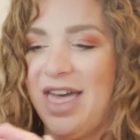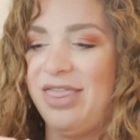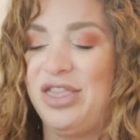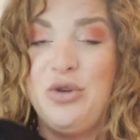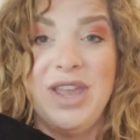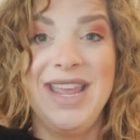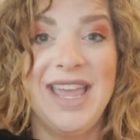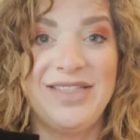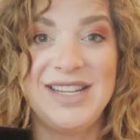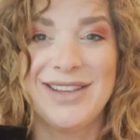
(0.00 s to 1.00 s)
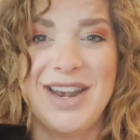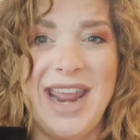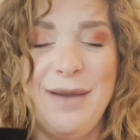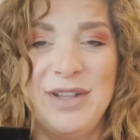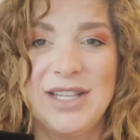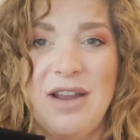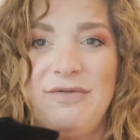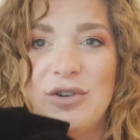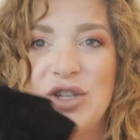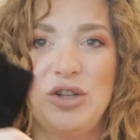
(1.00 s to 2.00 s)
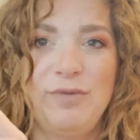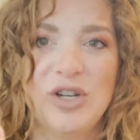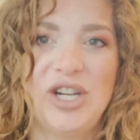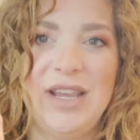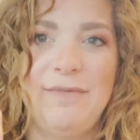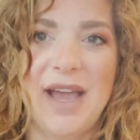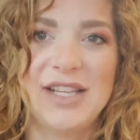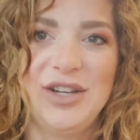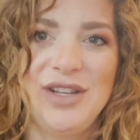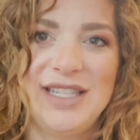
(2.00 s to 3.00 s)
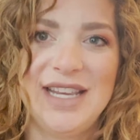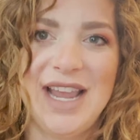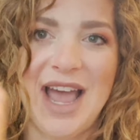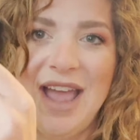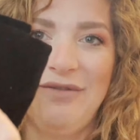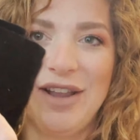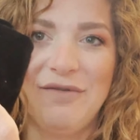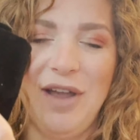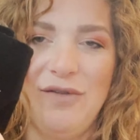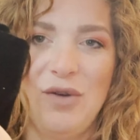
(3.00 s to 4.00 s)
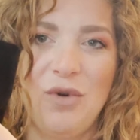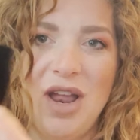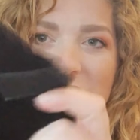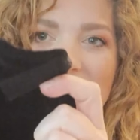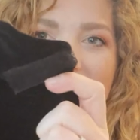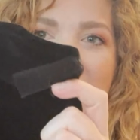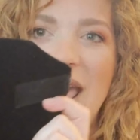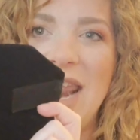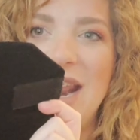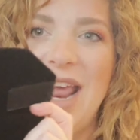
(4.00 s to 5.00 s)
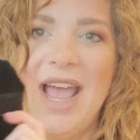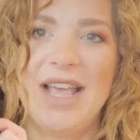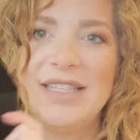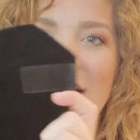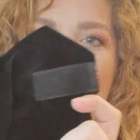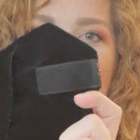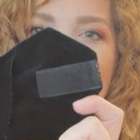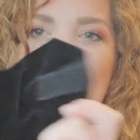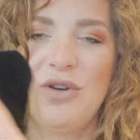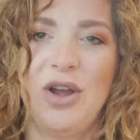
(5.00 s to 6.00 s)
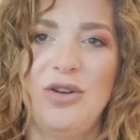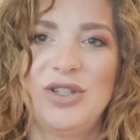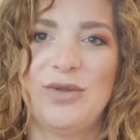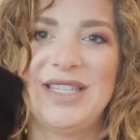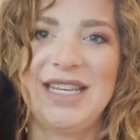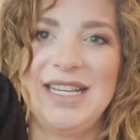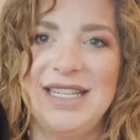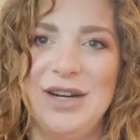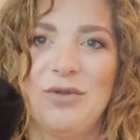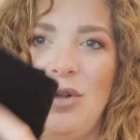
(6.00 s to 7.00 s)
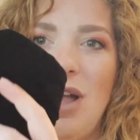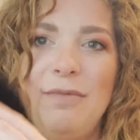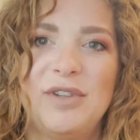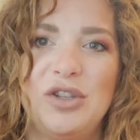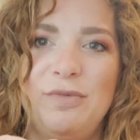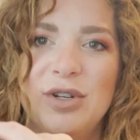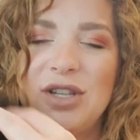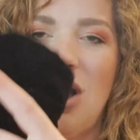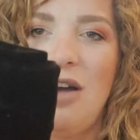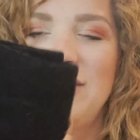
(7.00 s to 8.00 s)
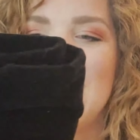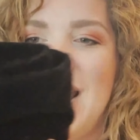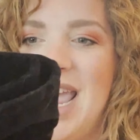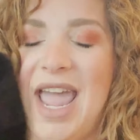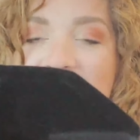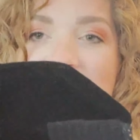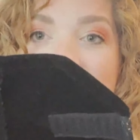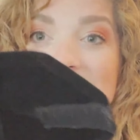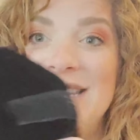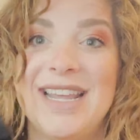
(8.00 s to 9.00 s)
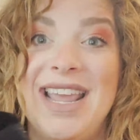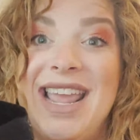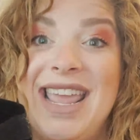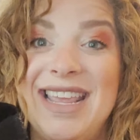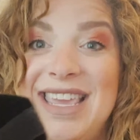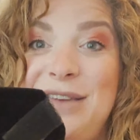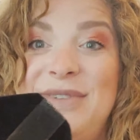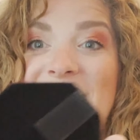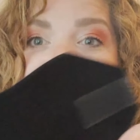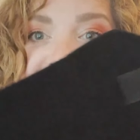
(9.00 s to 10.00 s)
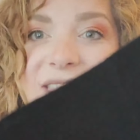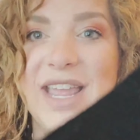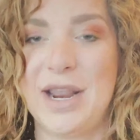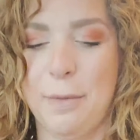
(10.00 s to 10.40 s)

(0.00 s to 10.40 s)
you can get these on Amazon for super cheap. As you can see, I have like a velvet one and it has Velcro, so it's easy to roll up, super soft, and it keeps everything